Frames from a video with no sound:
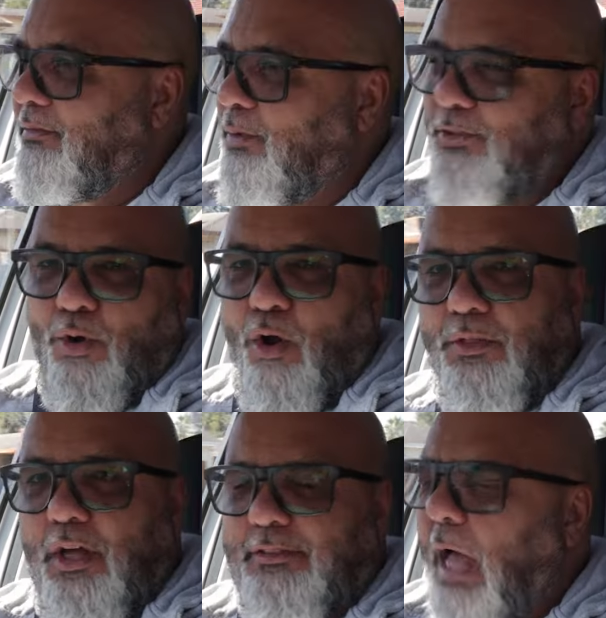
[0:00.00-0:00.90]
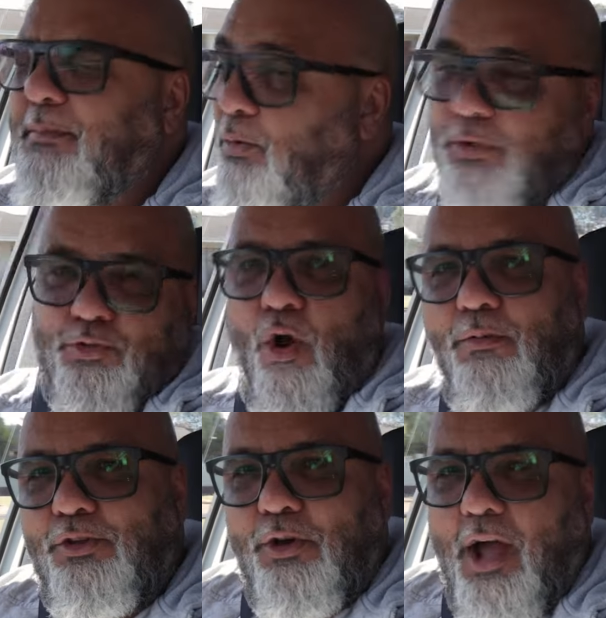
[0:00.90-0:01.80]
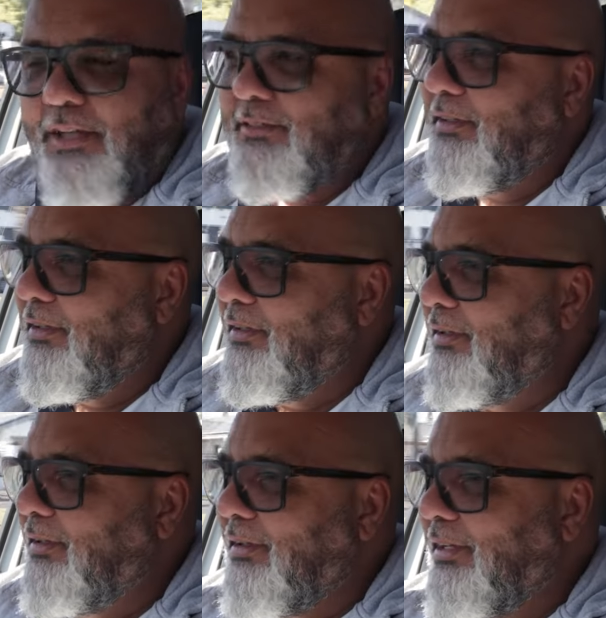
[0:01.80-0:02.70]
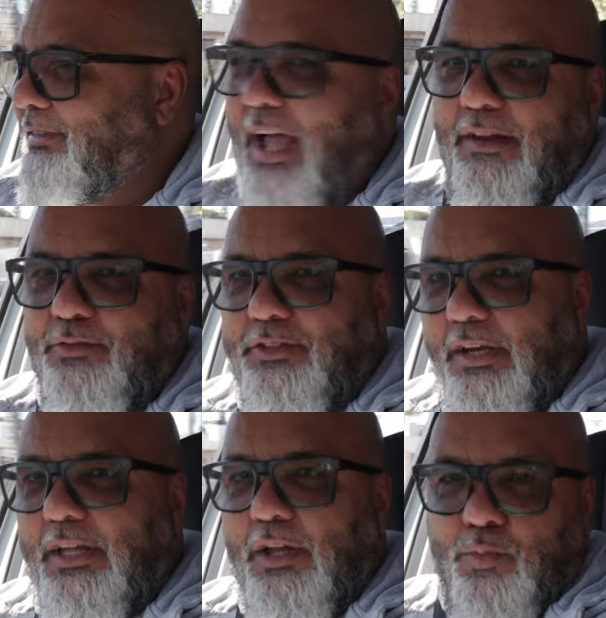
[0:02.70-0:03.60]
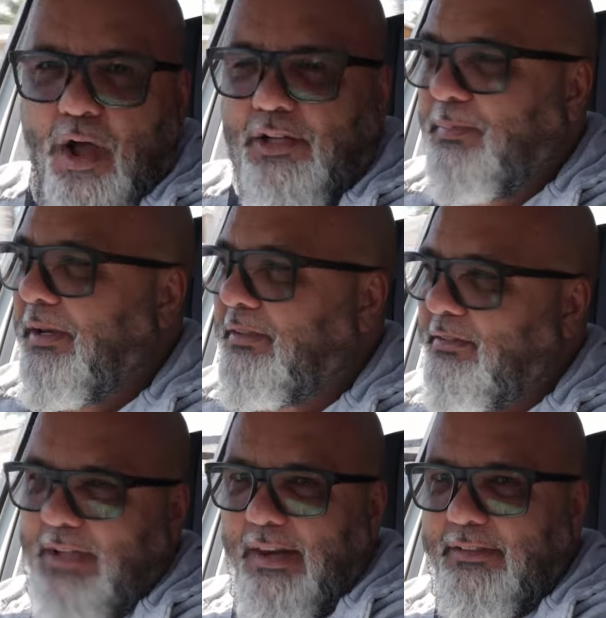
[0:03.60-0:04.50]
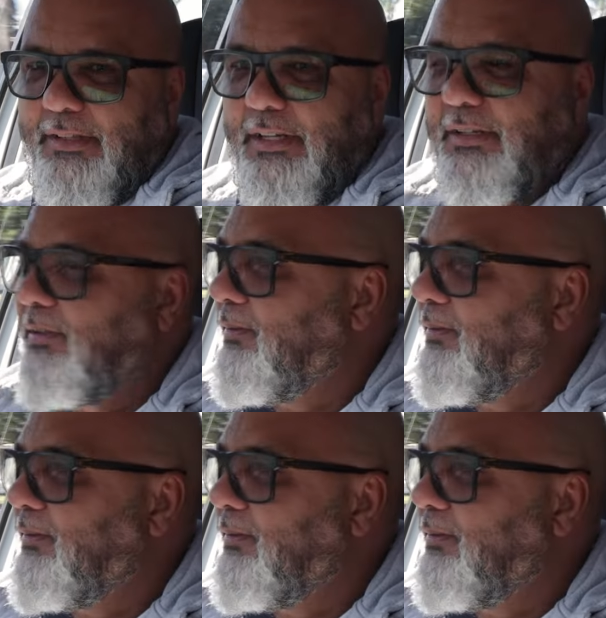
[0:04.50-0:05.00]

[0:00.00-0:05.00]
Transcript: What's wrong with us? I mean, what's wrong with you guys? It's kind of silly. It works, but kind of silly.